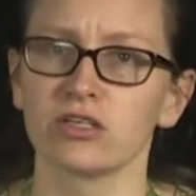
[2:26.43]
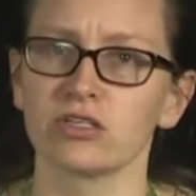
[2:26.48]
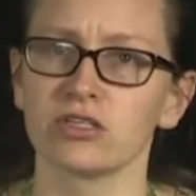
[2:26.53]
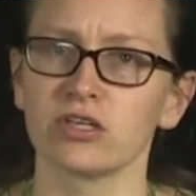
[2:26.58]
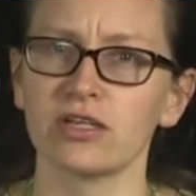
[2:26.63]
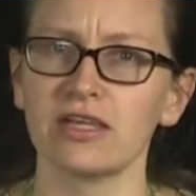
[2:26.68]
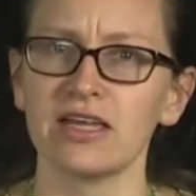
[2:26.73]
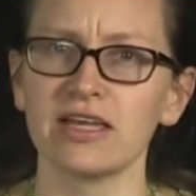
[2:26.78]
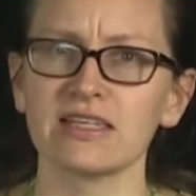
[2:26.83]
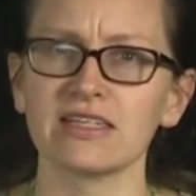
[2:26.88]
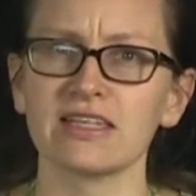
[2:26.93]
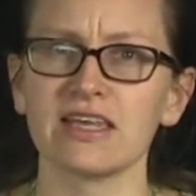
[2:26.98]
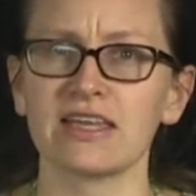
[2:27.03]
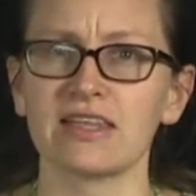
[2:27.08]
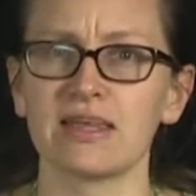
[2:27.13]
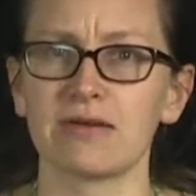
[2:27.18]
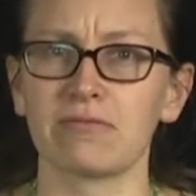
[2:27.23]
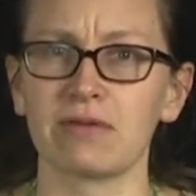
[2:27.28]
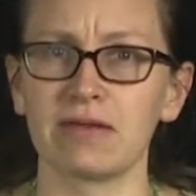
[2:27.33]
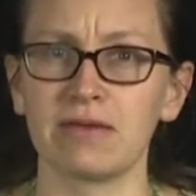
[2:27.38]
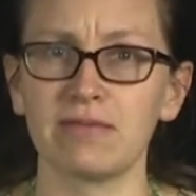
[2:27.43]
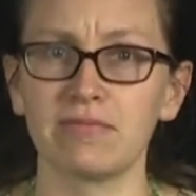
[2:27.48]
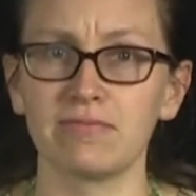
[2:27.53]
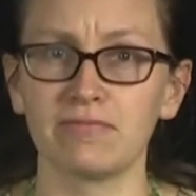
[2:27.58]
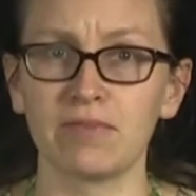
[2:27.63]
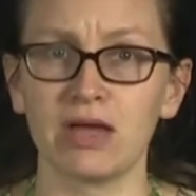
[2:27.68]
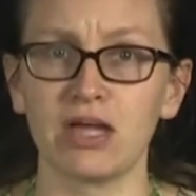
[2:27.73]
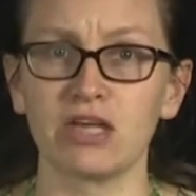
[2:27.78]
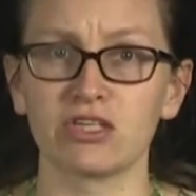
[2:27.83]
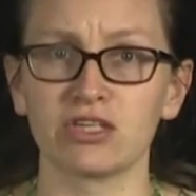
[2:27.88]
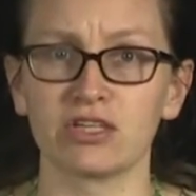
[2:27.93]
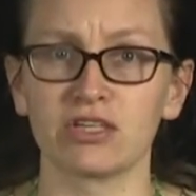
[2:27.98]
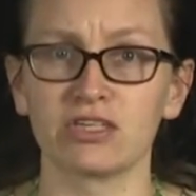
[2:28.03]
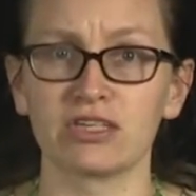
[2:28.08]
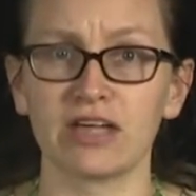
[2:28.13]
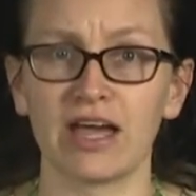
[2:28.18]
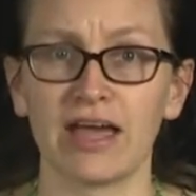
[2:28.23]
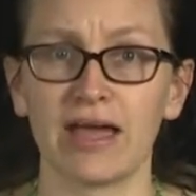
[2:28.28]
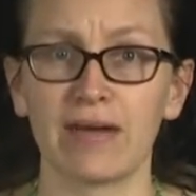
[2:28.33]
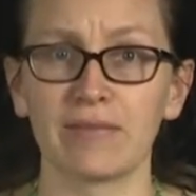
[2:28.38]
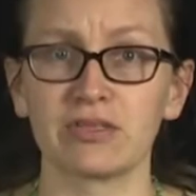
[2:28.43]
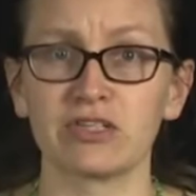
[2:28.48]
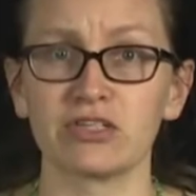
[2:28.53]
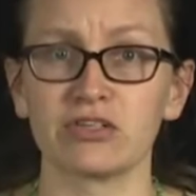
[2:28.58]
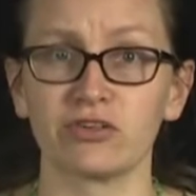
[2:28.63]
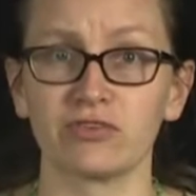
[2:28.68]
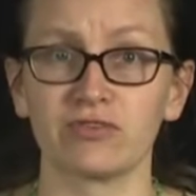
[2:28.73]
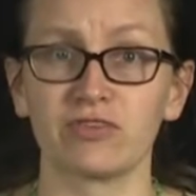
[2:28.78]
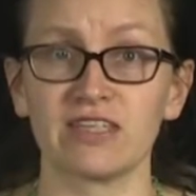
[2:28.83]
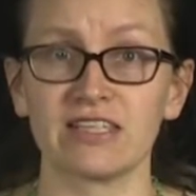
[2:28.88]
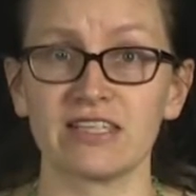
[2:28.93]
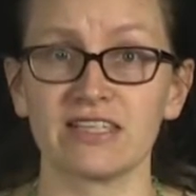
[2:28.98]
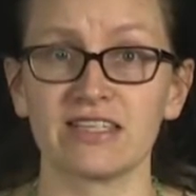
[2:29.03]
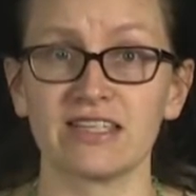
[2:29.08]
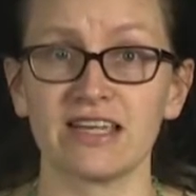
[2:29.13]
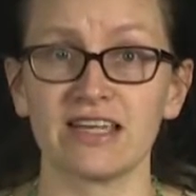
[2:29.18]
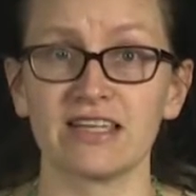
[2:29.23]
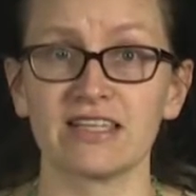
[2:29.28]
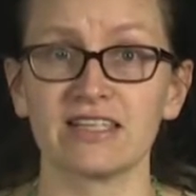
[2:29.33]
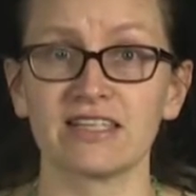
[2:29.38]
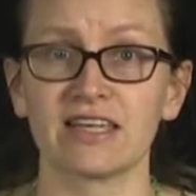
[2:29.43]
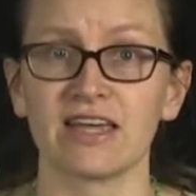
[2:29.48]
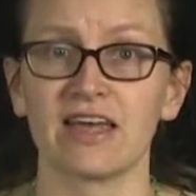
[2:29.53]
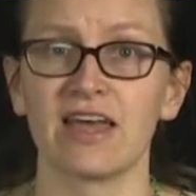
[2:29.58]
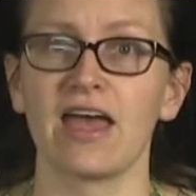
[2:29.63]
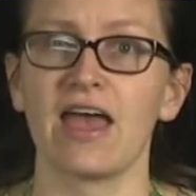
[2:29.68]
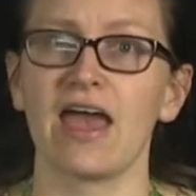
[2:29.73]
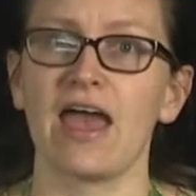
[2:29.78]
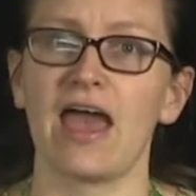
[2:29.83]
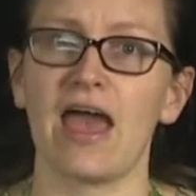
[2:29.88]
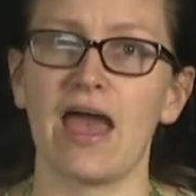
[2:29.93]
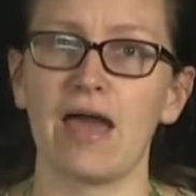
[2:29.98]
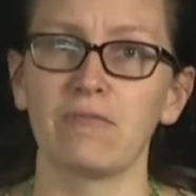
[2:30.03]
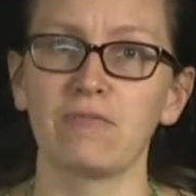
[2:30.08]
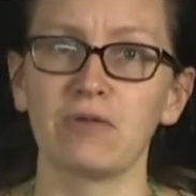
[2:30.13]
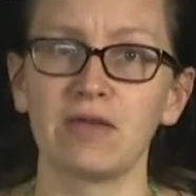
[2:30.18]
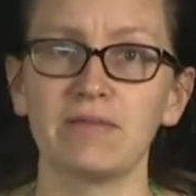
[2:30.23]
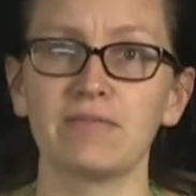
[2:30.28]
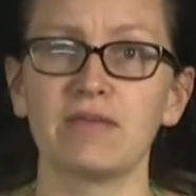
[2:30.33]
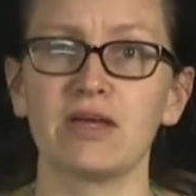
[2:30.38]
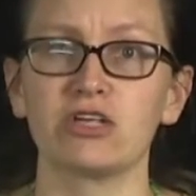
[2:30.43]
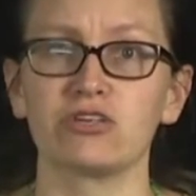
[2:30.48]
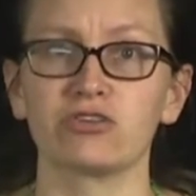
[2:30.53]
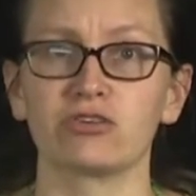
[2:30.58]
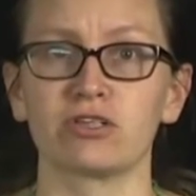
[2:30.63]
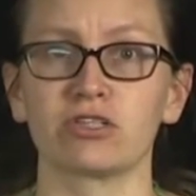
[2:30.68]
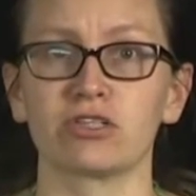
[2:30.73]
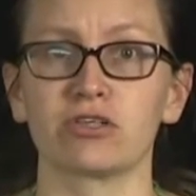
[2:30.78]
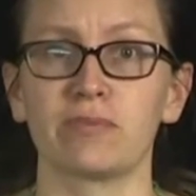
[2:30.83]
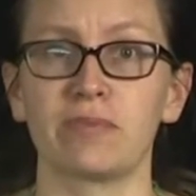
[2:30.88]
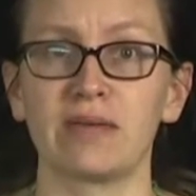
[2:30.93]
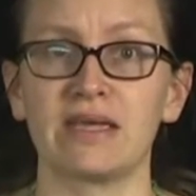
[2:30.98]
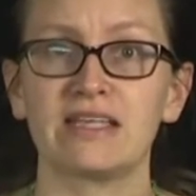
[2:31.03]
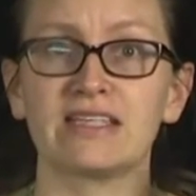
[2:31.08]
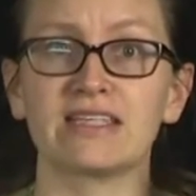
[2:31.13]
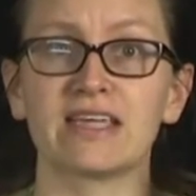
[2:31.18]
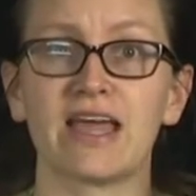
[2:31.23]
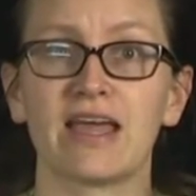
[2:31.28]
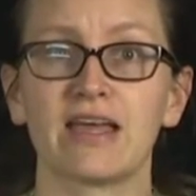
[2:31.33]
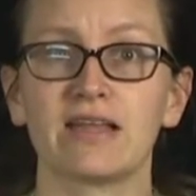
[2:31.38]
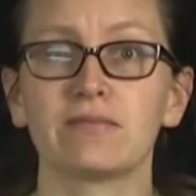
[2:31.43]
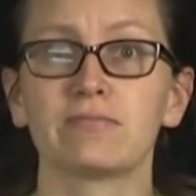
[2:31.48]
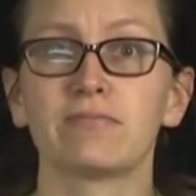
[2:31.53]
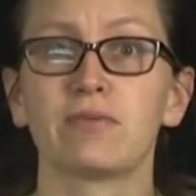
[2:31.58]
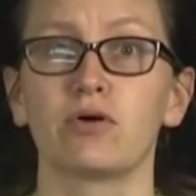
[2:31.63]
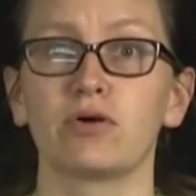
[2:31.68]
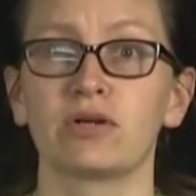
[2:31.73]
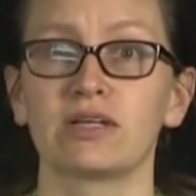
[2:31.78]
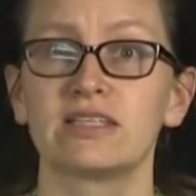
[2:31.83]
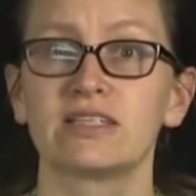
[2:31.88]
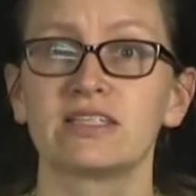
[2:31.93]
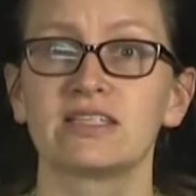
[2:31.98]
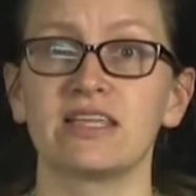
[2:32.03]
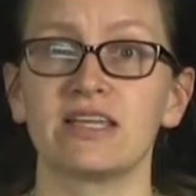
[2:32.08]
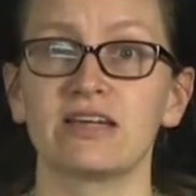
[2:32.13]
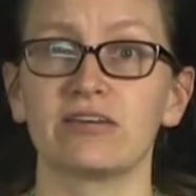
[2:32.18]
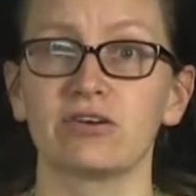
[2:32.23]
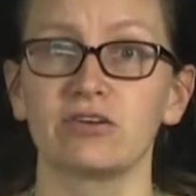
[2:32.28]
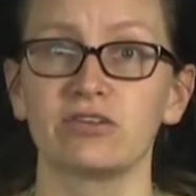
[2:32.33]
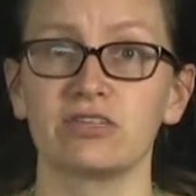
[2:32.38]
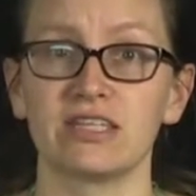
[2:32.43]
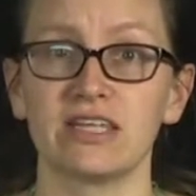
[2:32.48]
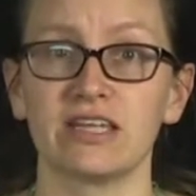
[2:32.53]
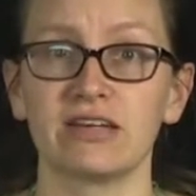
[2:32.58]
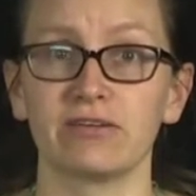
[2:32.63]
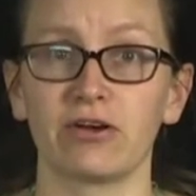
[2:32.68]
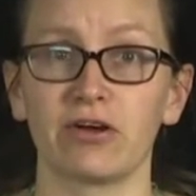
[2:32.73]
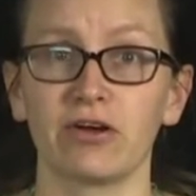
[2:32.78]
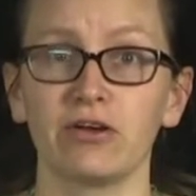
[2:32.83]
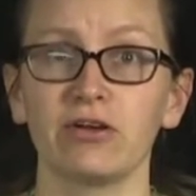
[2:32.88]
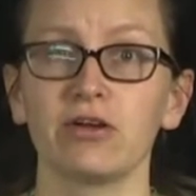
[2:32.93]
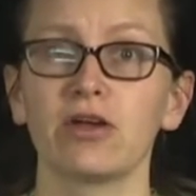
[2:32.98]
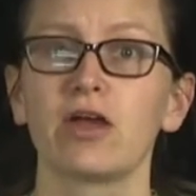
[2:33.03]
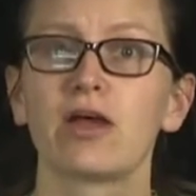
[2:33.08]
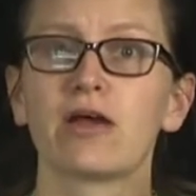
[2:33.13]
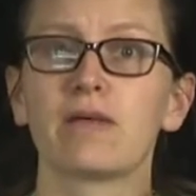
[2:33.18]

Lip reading: So let's say that we measure the diameter of this disk and we measure it to be 10.00